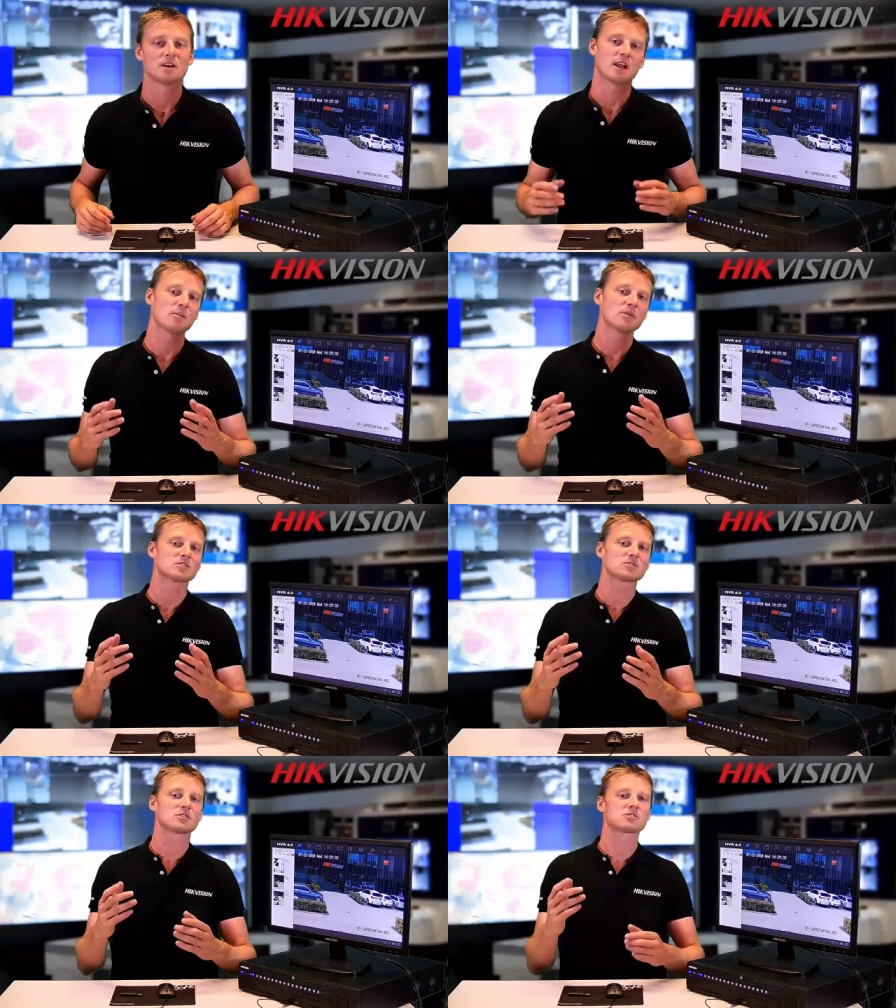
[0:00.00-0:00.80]
Now we
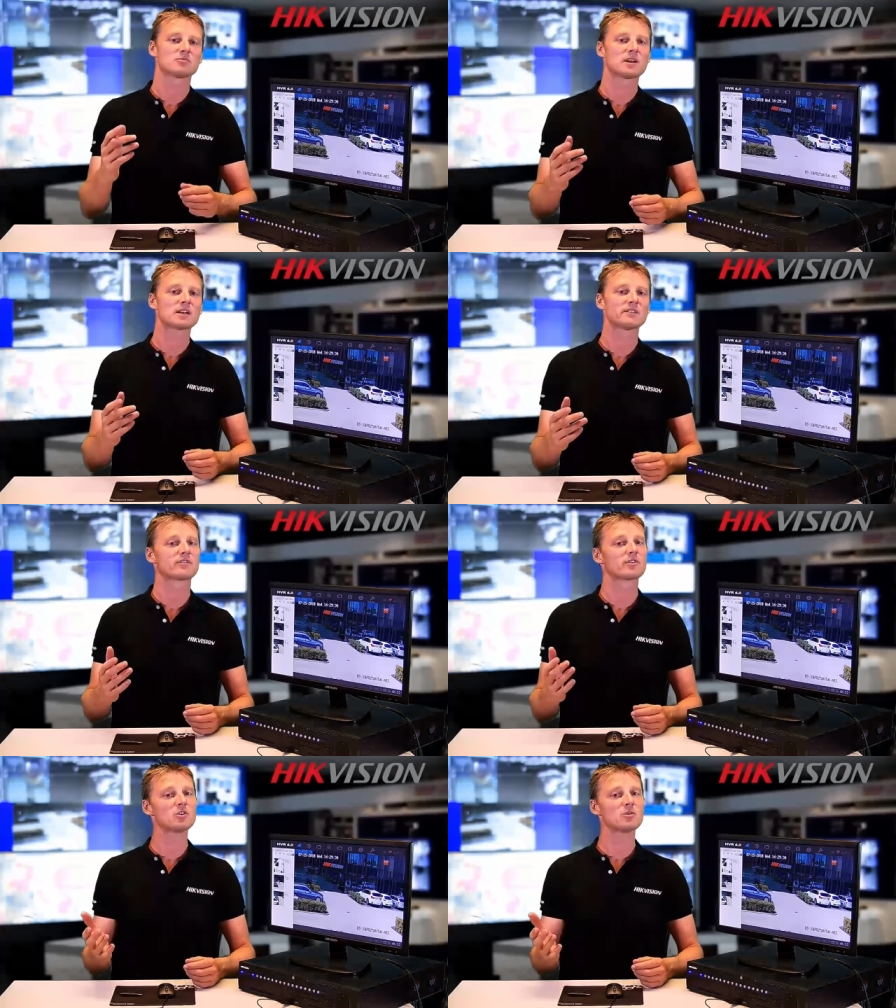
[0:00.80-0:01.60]
can search directly
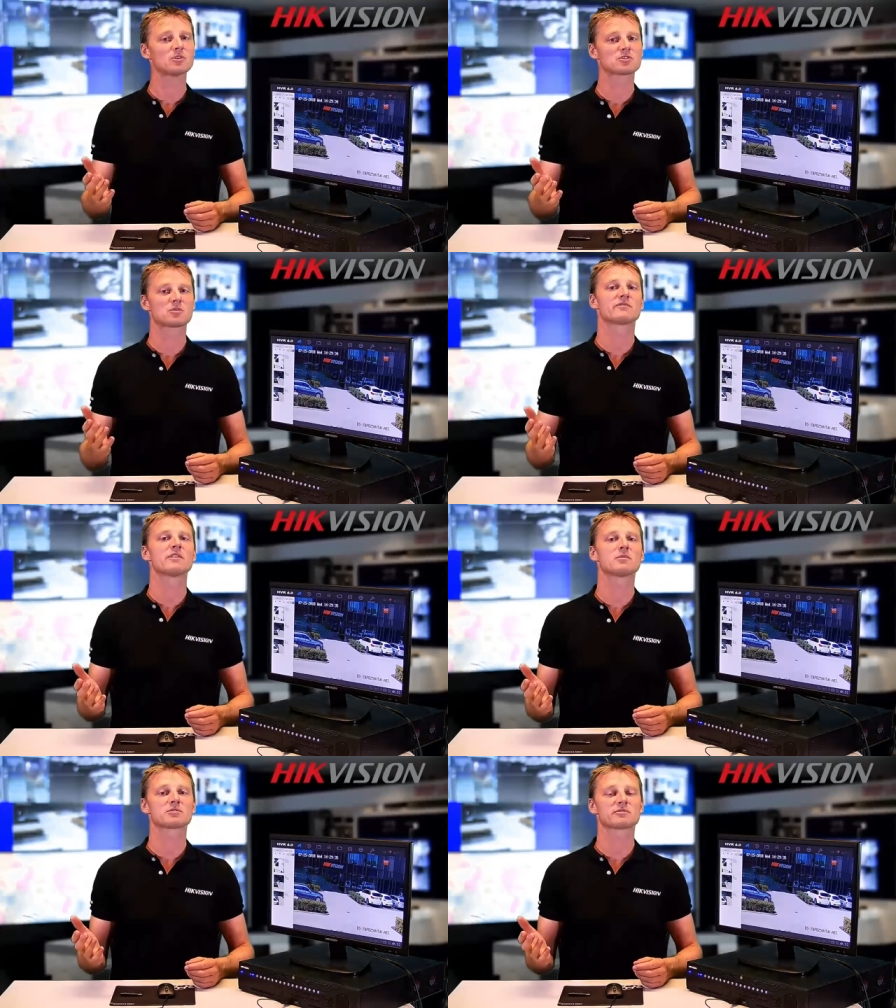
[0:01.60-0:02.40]
for humans or
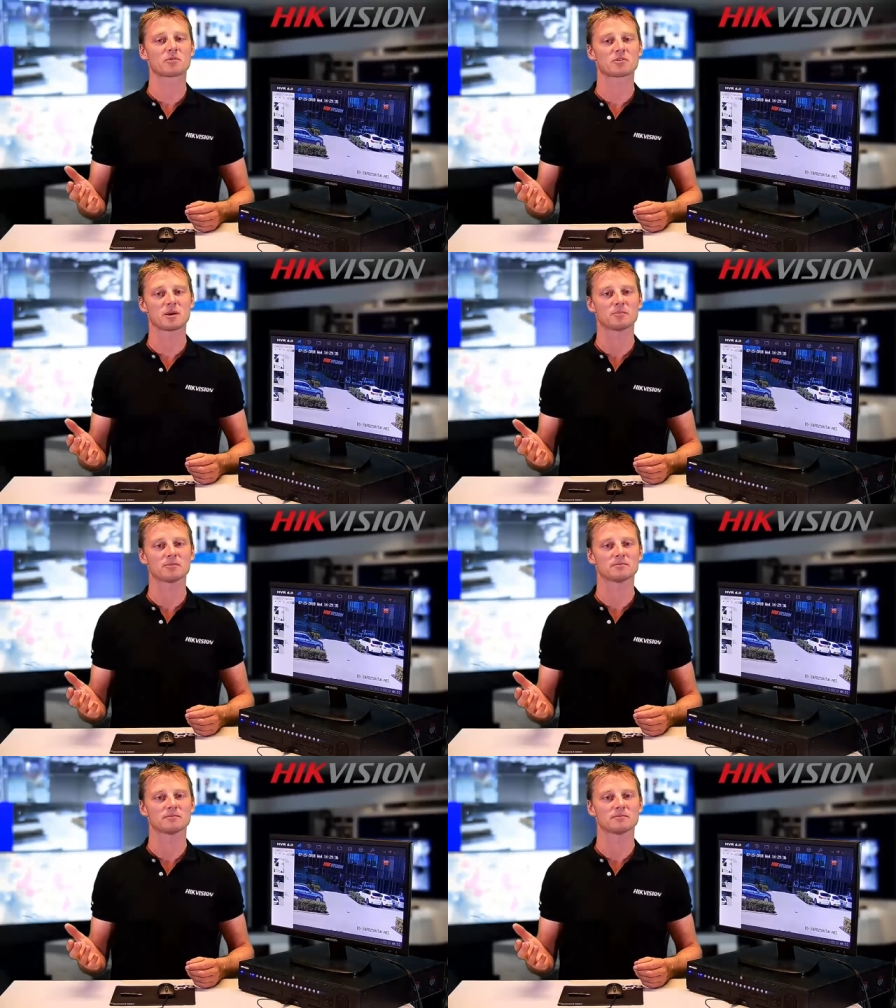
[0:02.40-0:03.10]
vehicles for example.